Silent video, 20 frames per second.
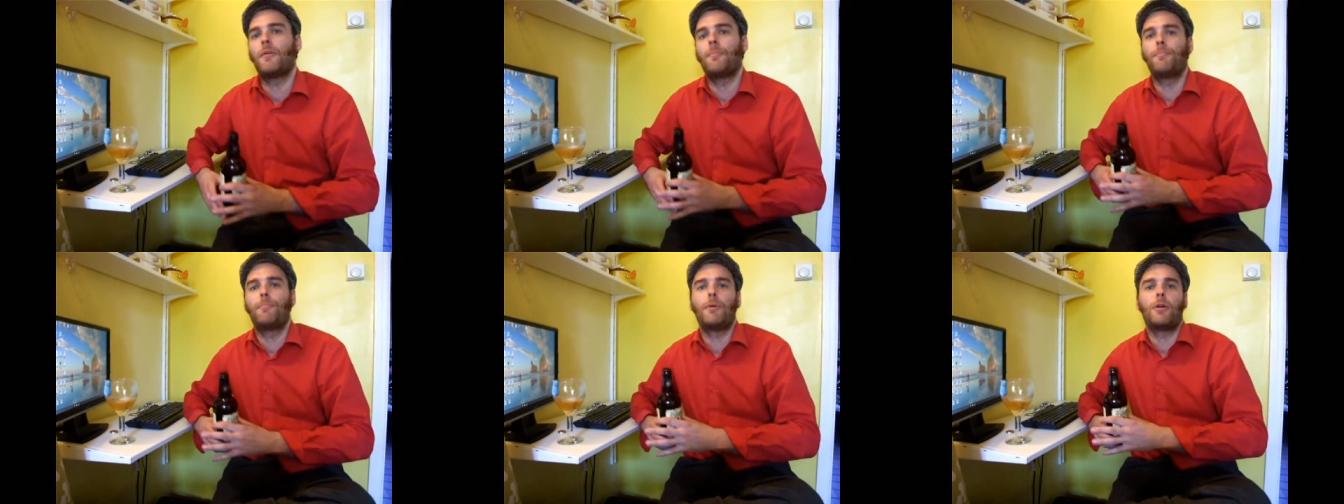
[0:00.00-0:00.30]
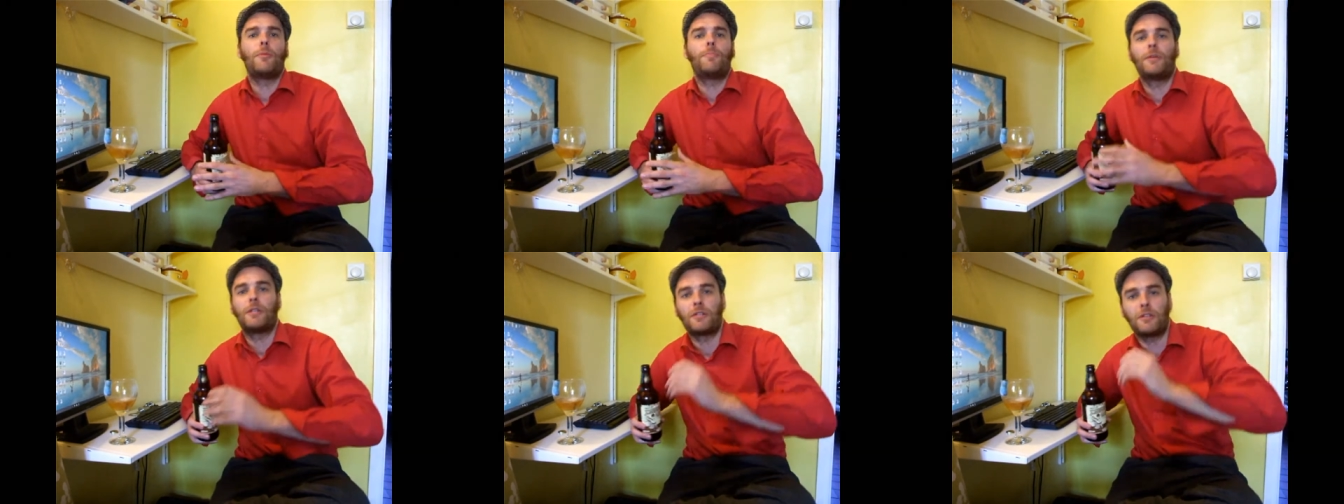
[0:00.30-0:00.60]

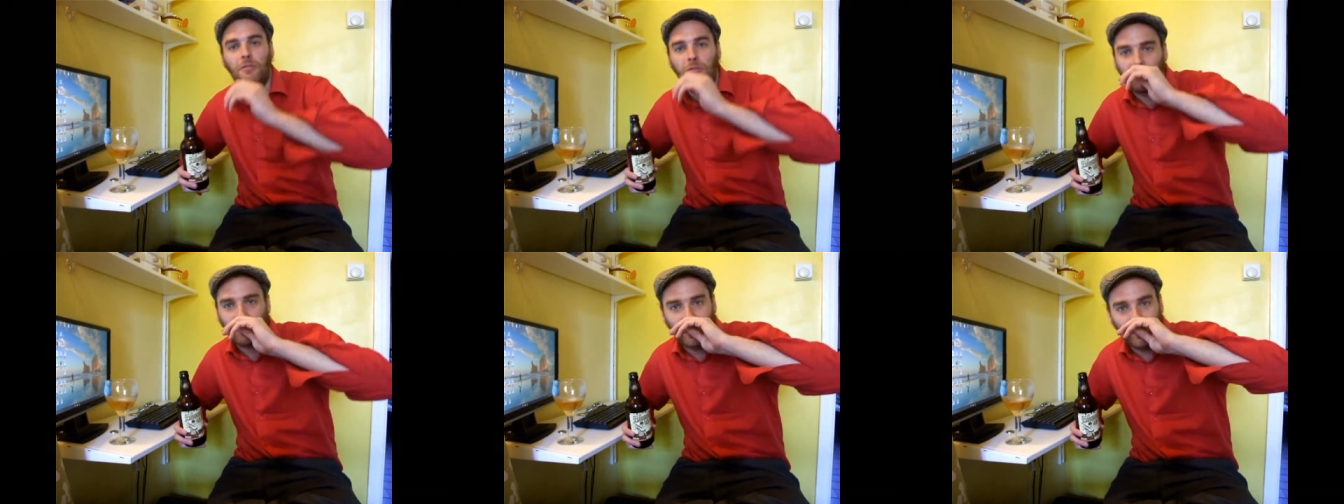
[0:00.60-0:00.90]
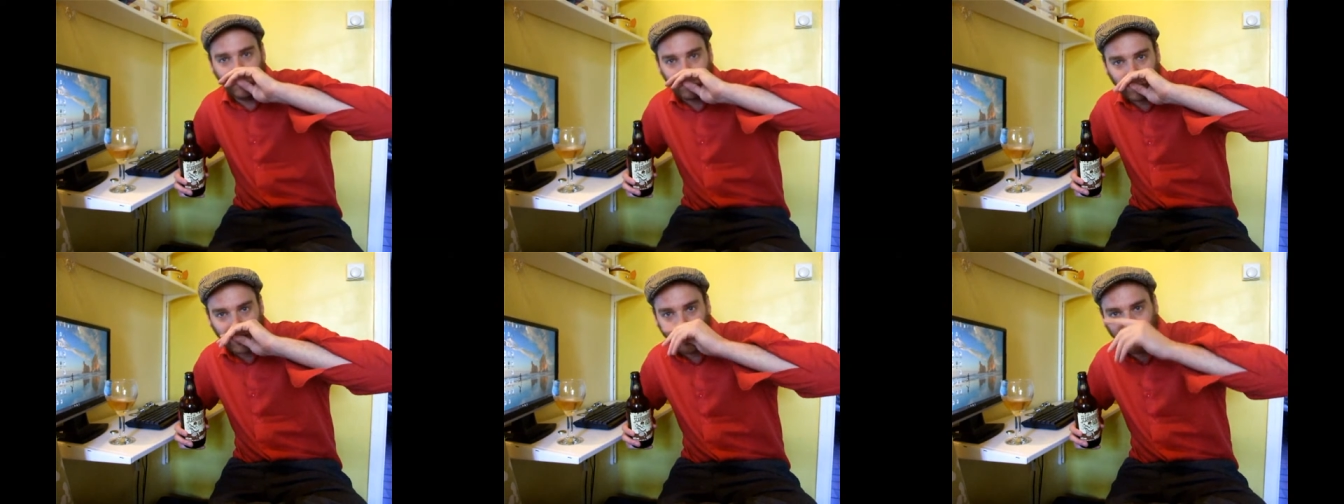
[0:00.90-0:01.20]
Burp, it's lovely.
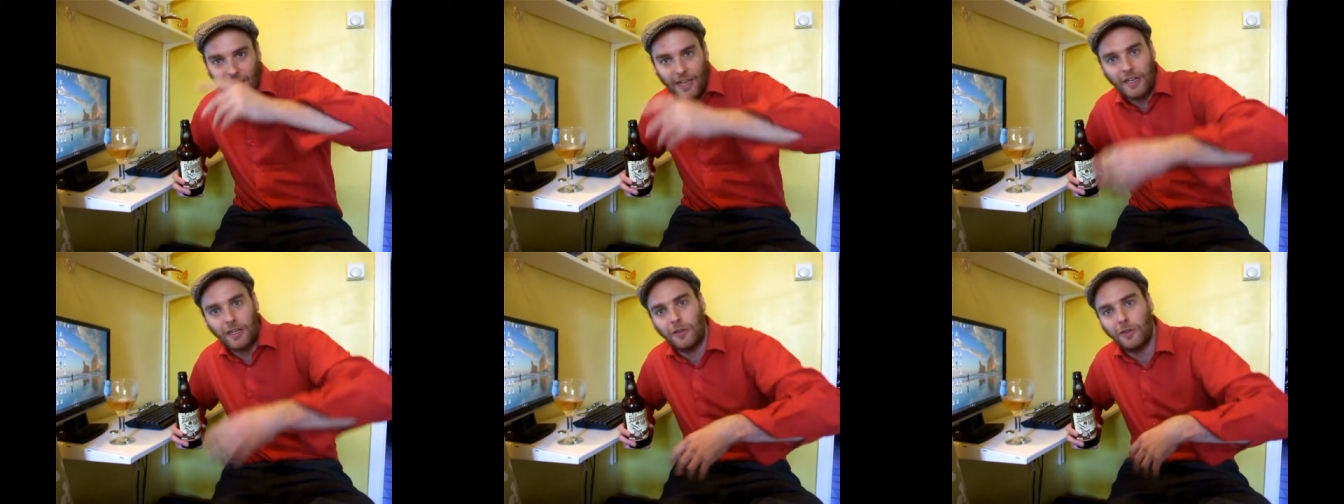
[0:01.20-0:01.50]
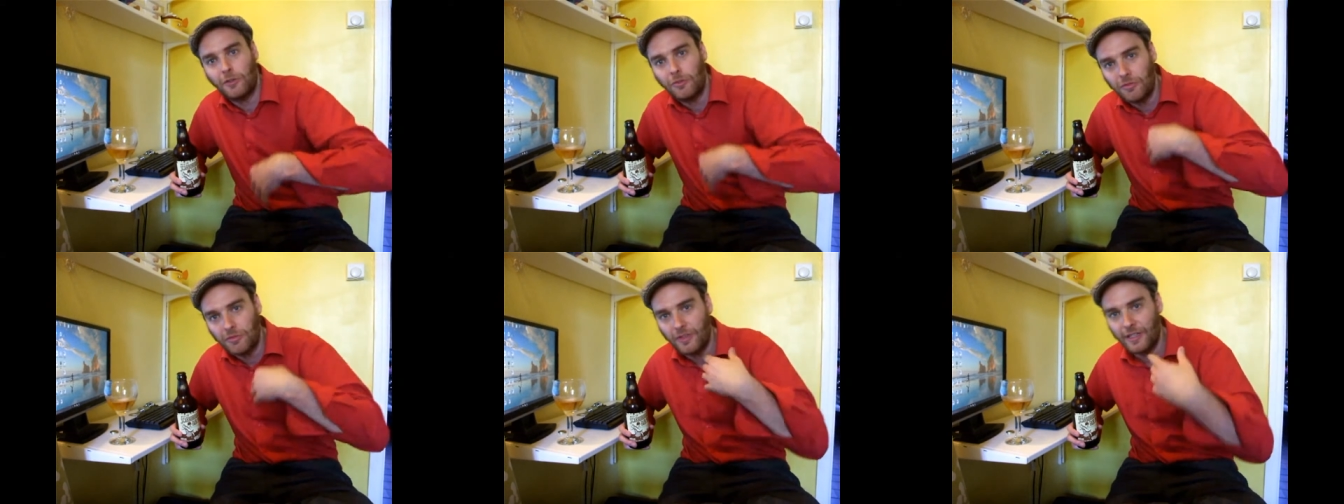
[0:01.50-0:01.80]
You're getting a
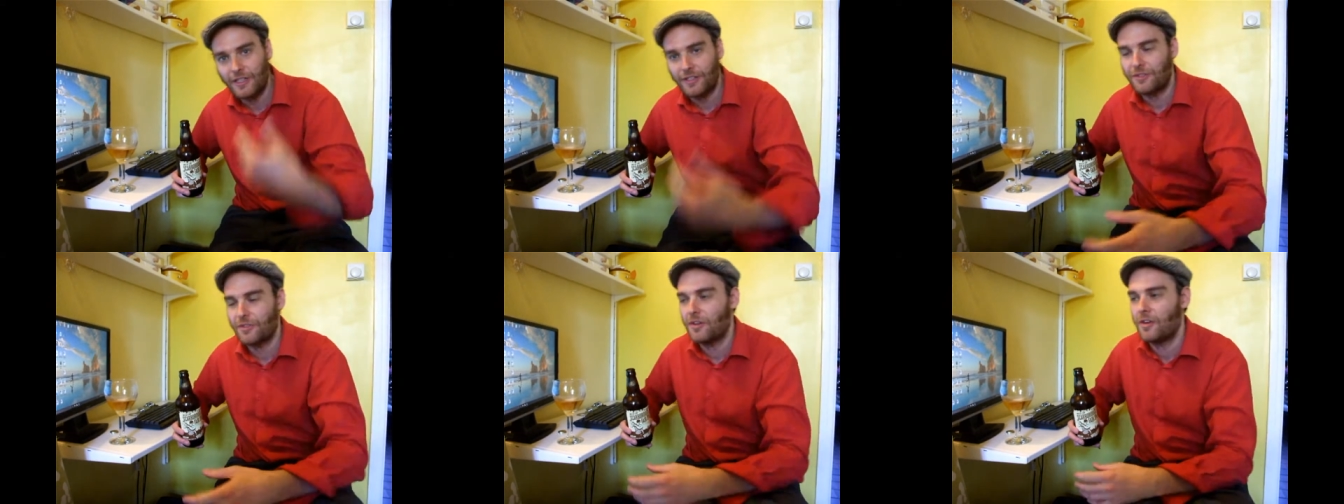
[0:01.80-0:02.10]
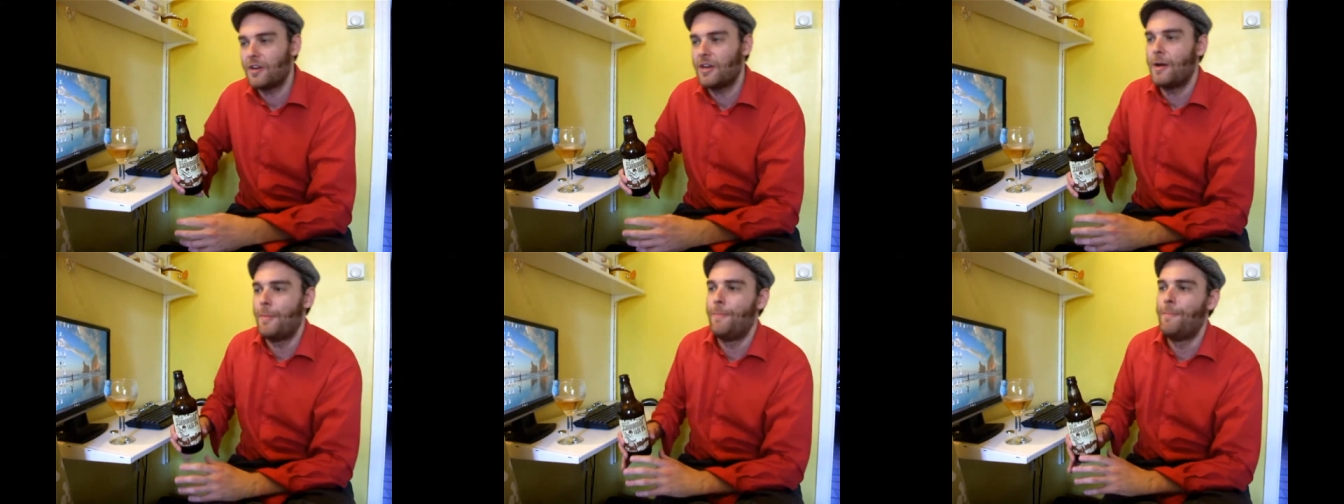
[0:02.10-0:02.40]
lovely
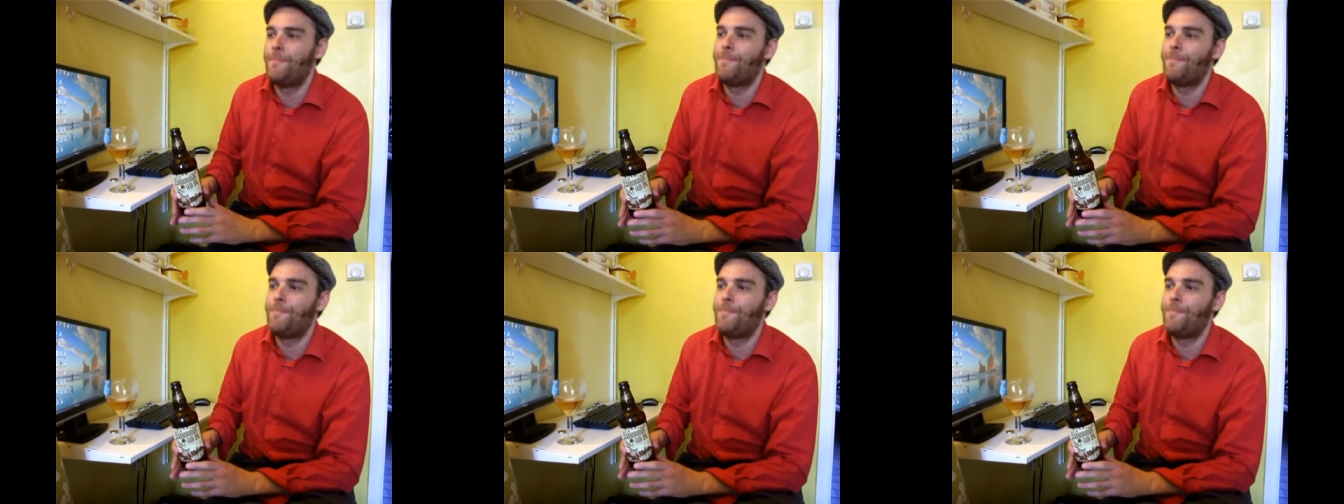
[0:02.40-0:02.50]
sort of